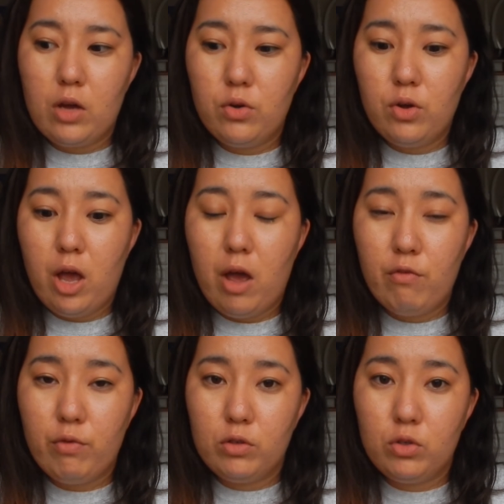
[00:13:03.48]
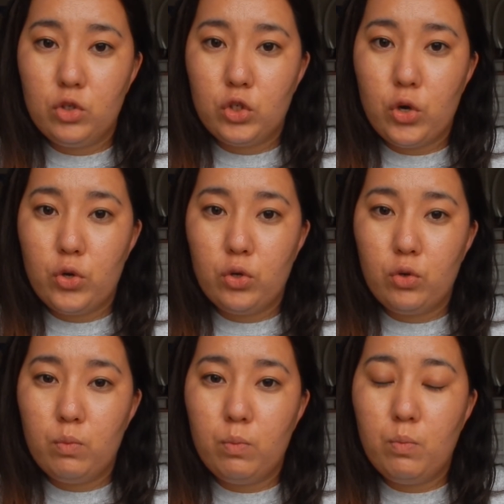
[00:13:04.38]
I don't have one to show
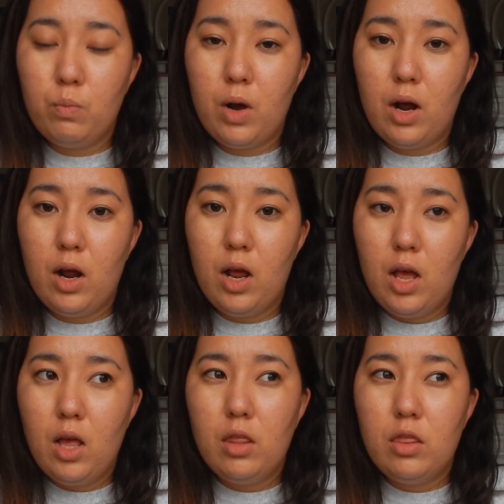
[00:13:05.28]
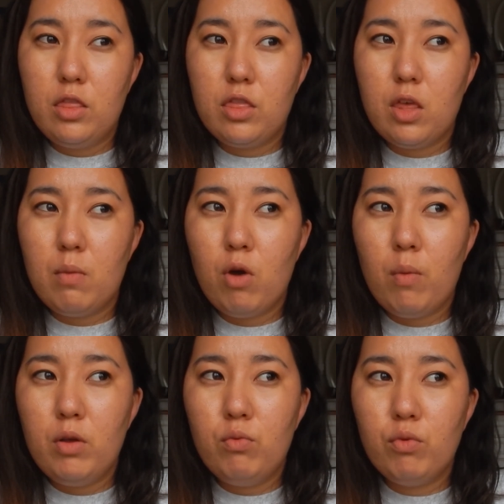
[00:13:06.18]
you, but they're
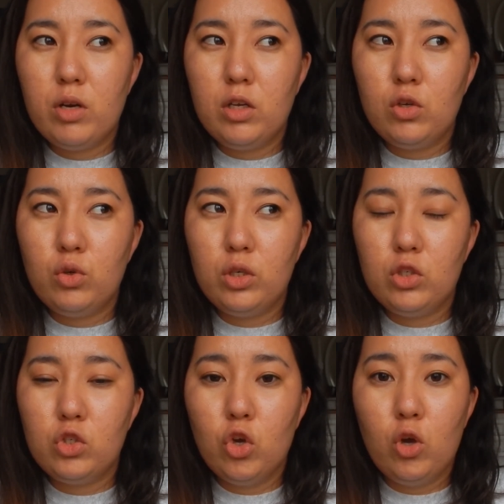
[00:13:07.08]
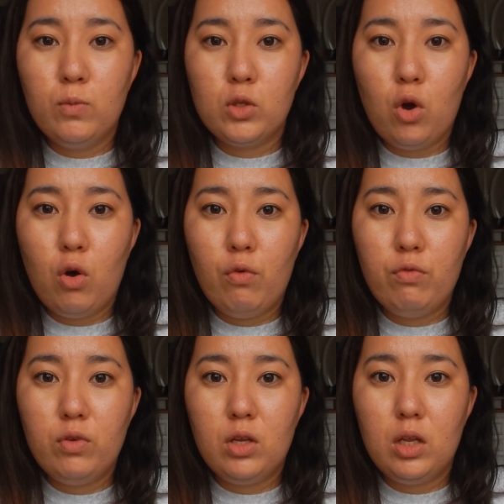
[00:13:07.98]
probably really good in terms
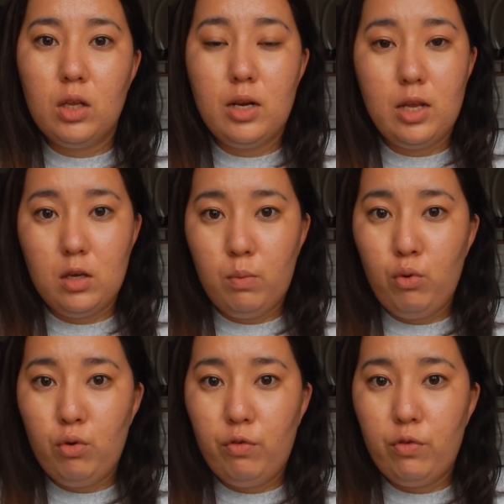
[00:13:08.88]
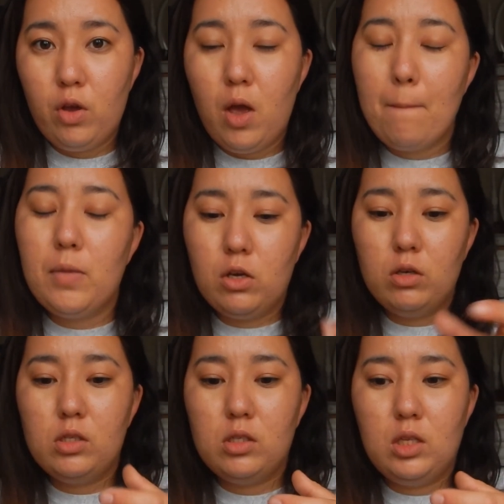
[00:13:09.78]
of leak proof,
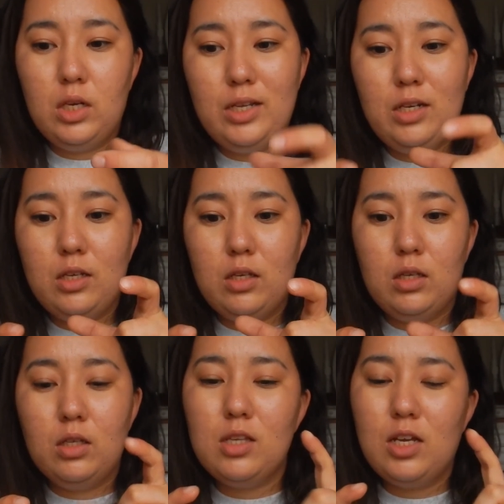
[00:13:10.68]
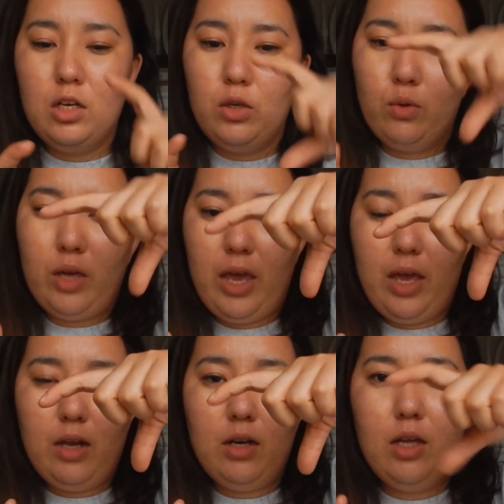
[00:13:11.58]
because the lid, it's like a little
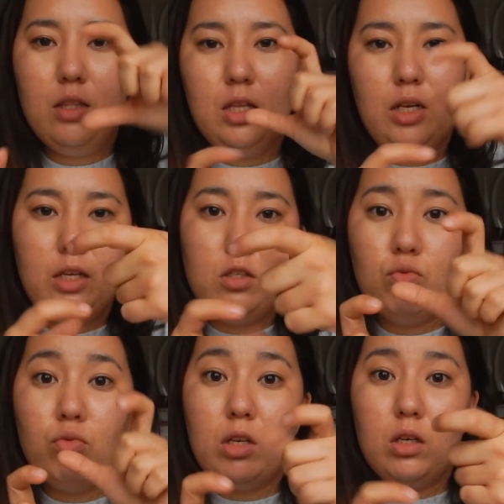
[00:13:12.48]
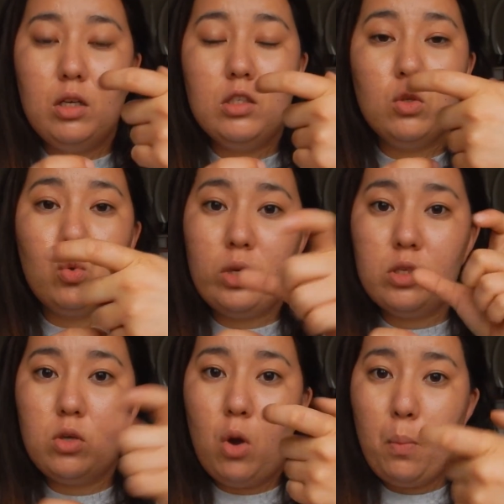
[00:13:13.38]
can, and the lid's really, it's a
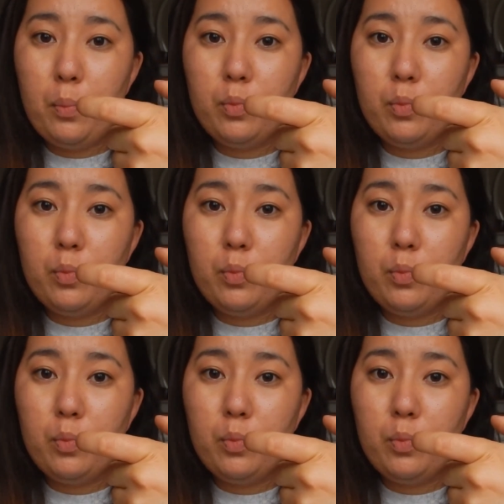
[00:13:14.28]
twist top,